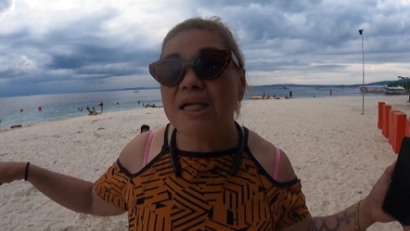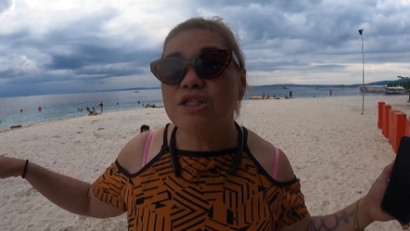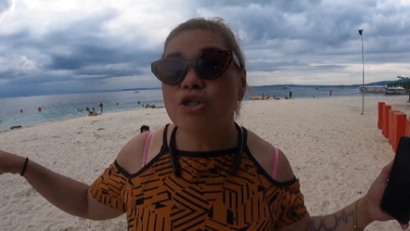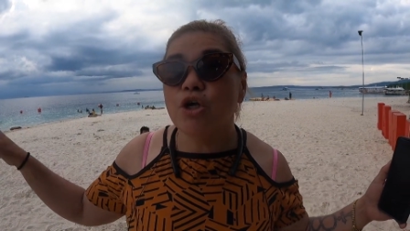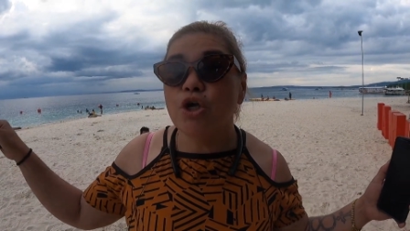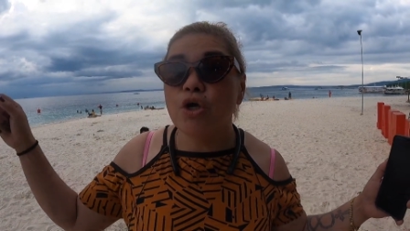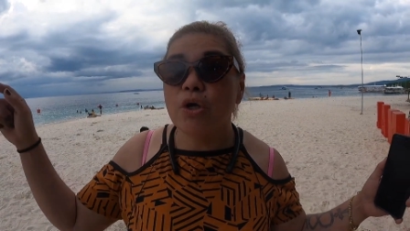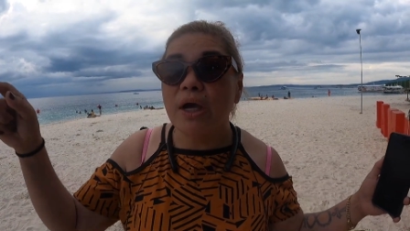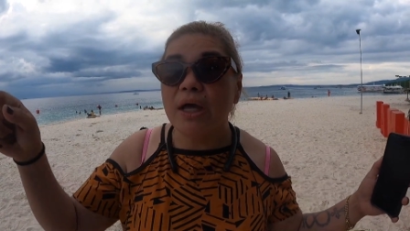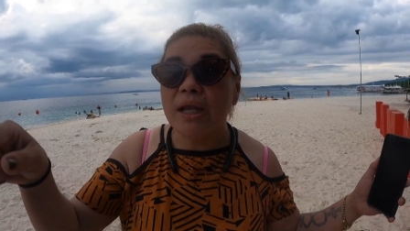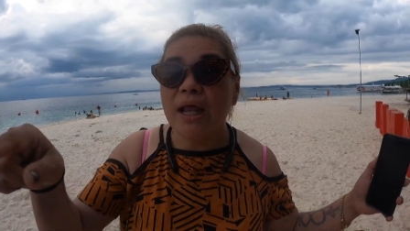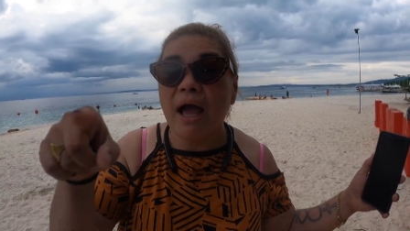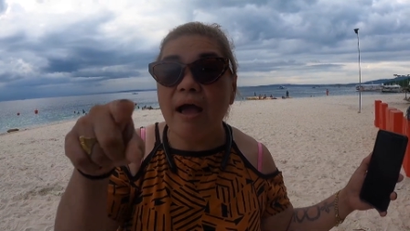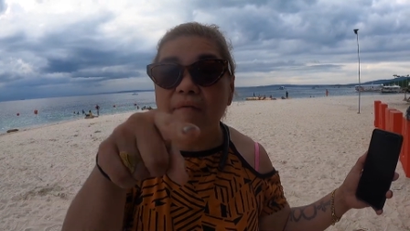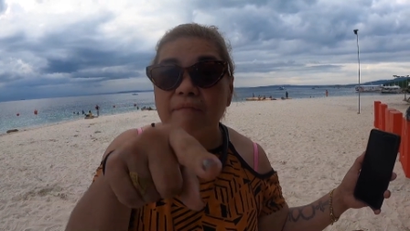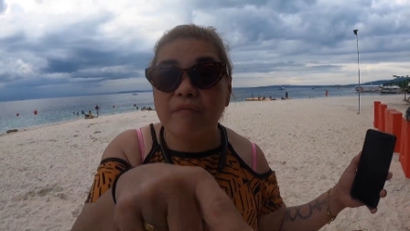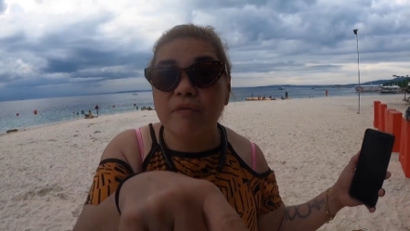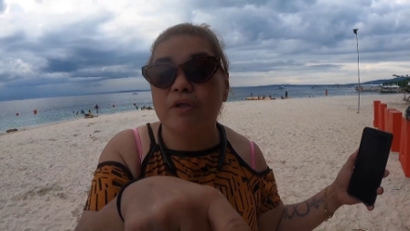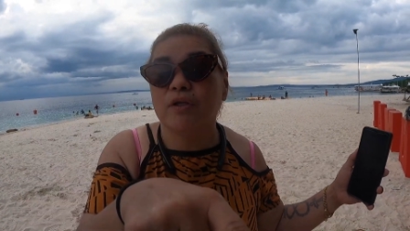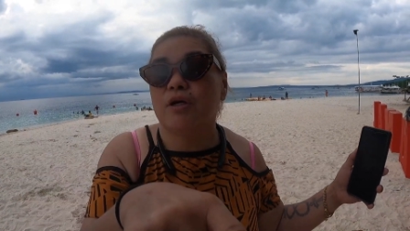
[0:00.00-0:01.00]
so you can
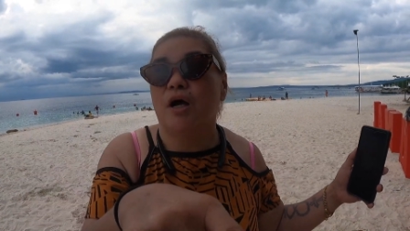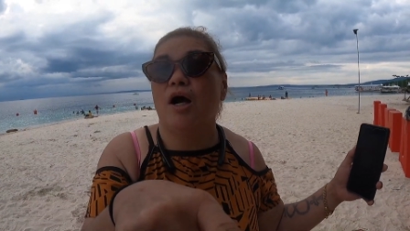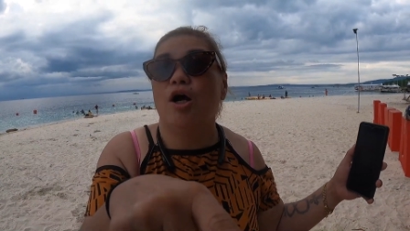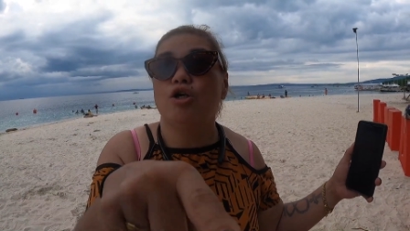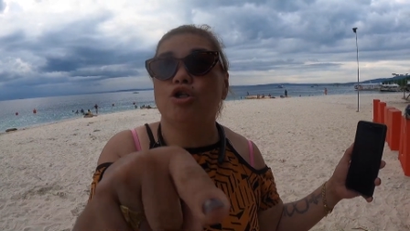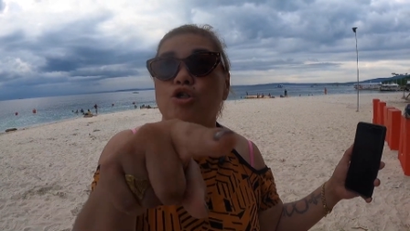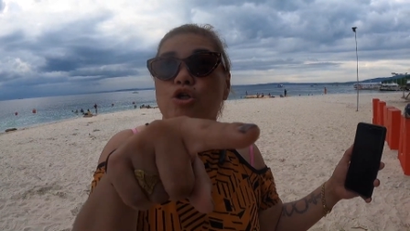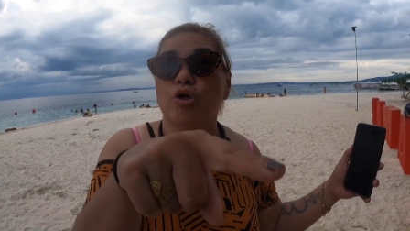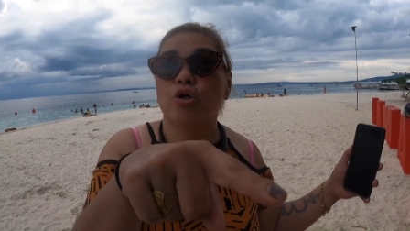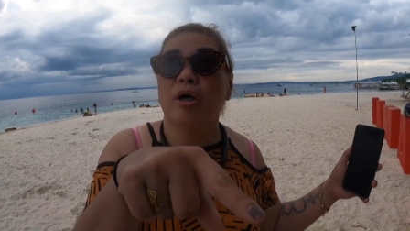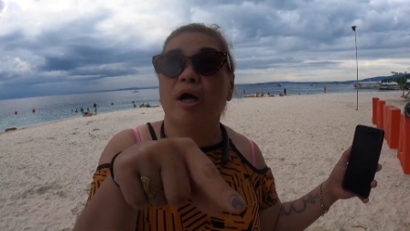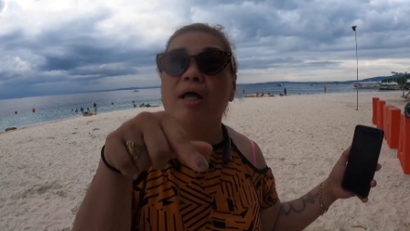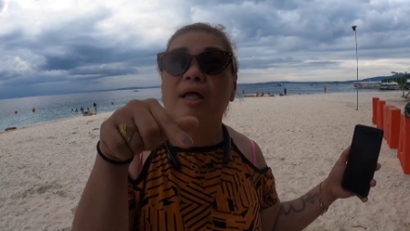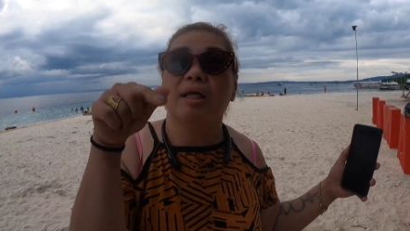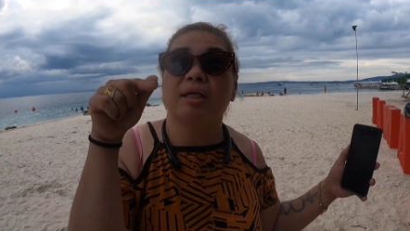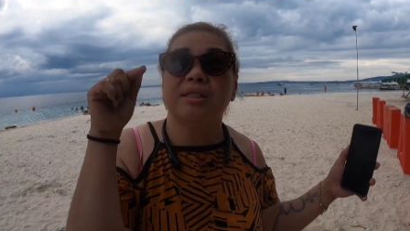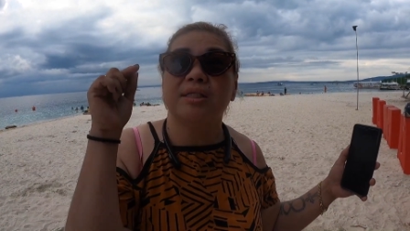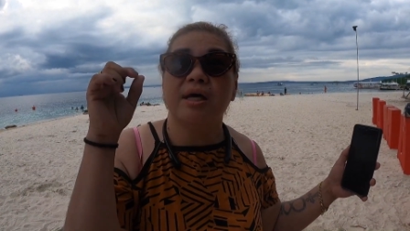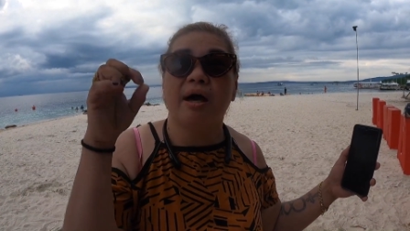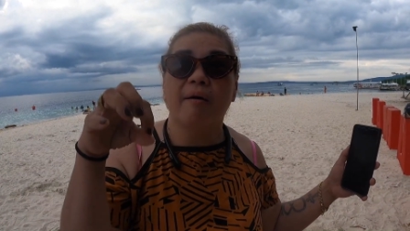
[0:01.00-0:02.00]
have also
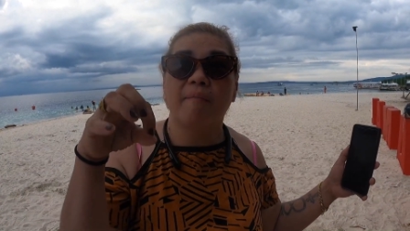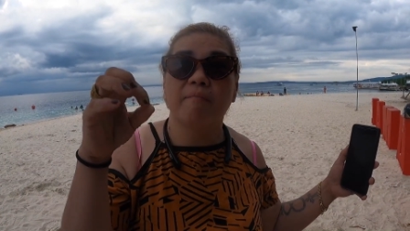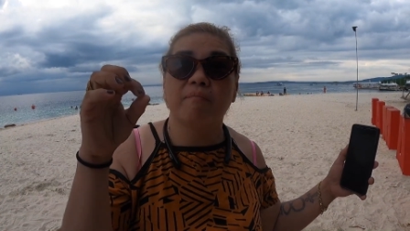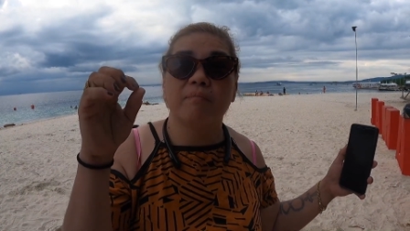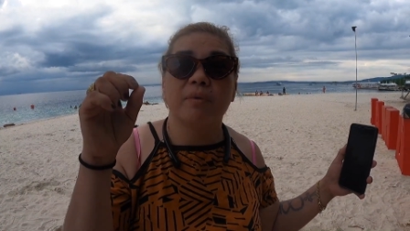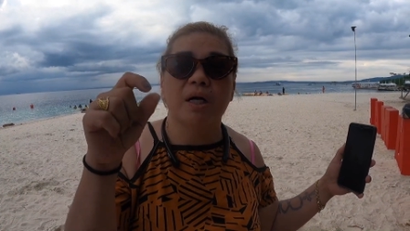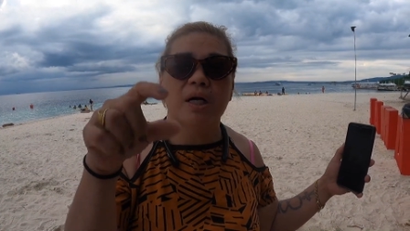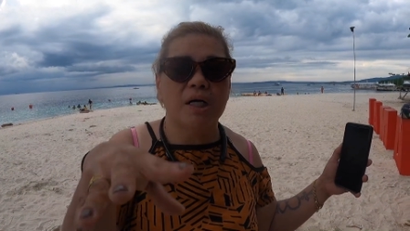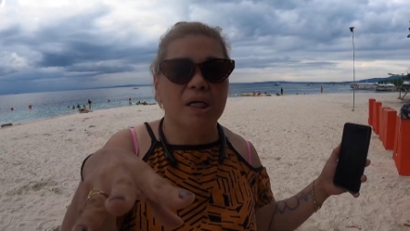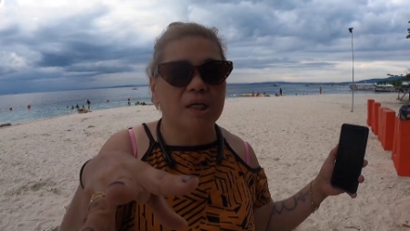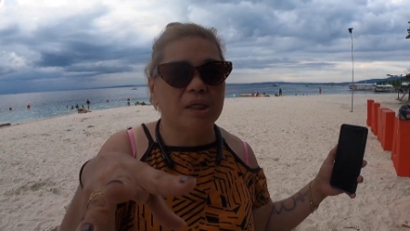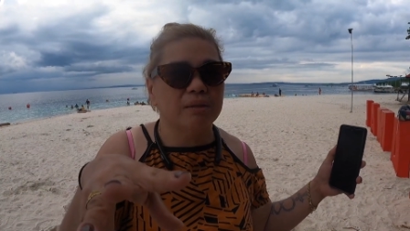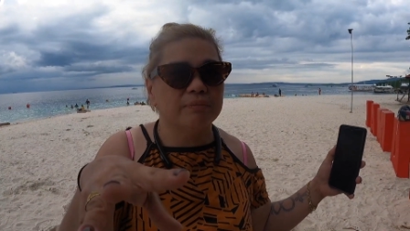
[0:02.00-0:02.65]
some uh, some